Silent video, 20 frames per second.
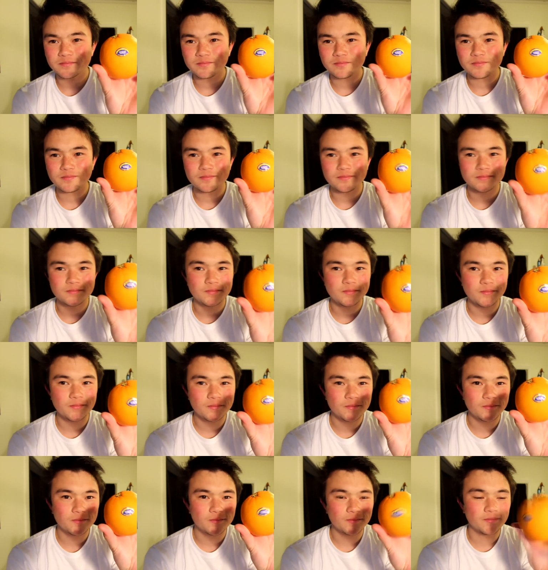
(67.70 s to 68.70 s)

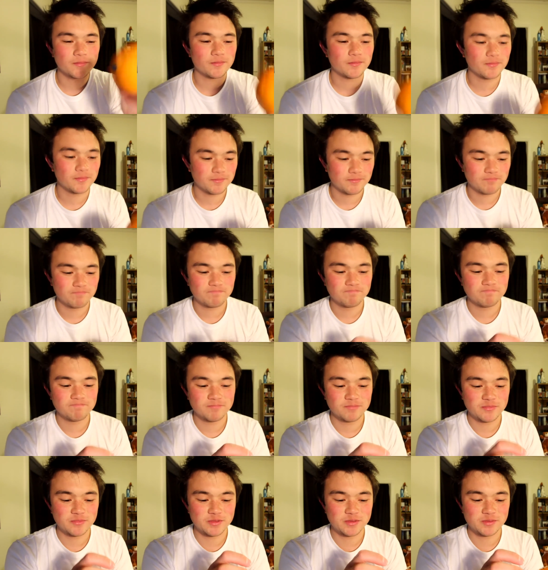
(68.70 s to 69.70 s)

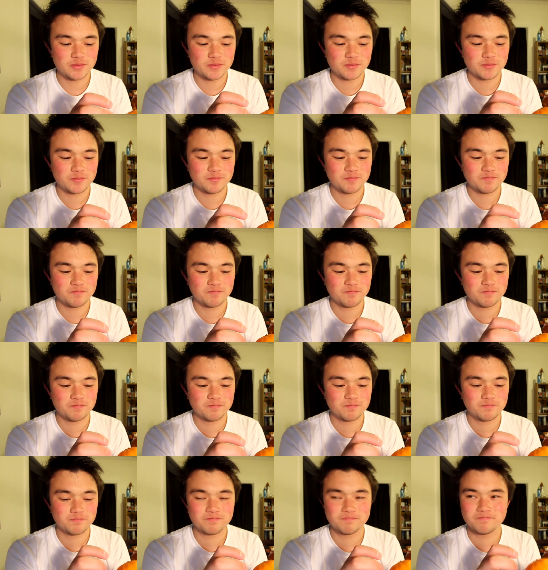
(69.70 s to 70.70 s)

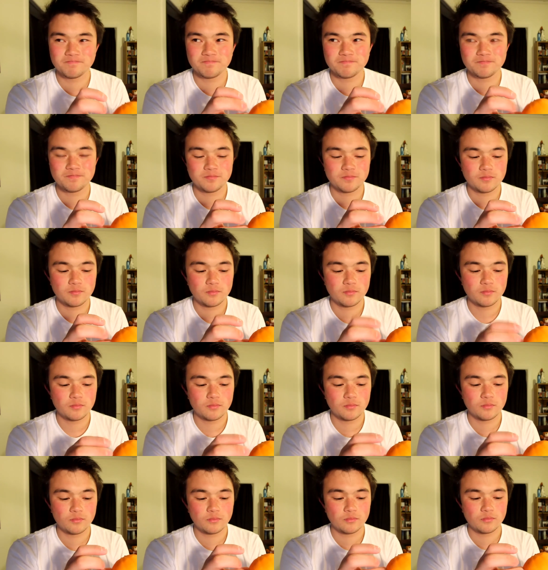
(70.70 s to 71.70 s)

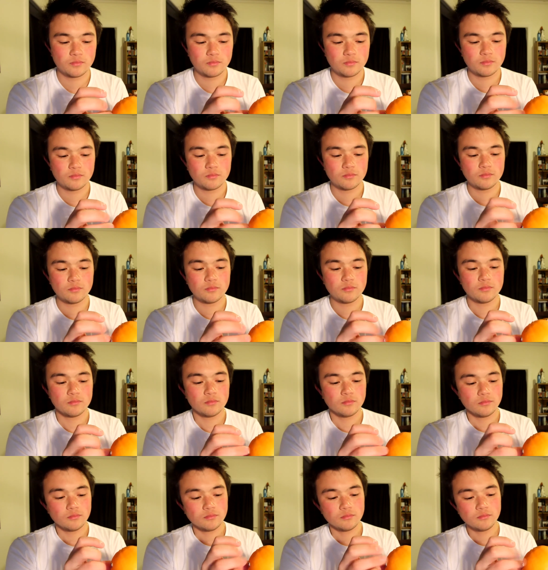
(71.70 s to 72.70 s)

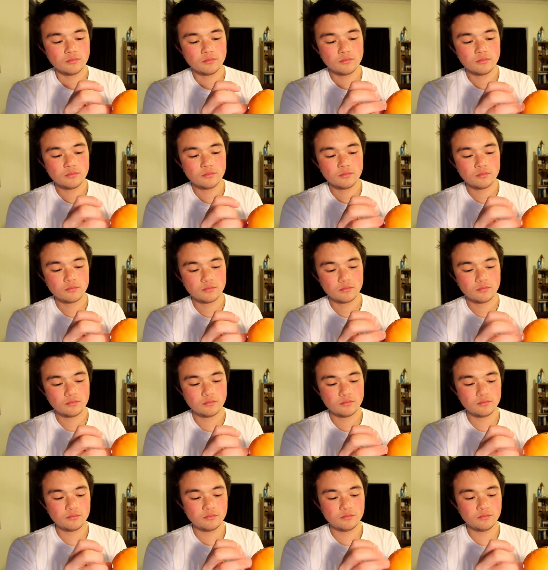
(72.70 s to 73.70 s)

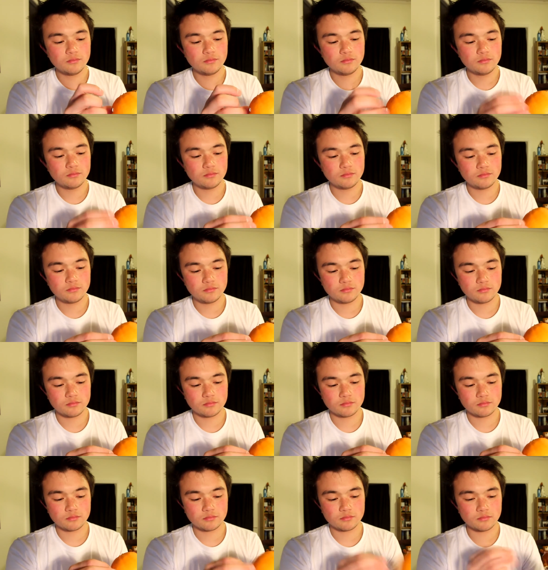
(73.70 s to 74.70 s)

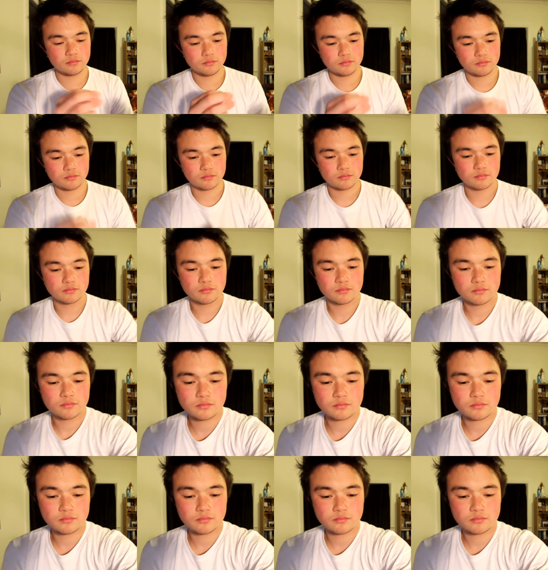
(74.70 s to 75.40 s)
(no one is talking)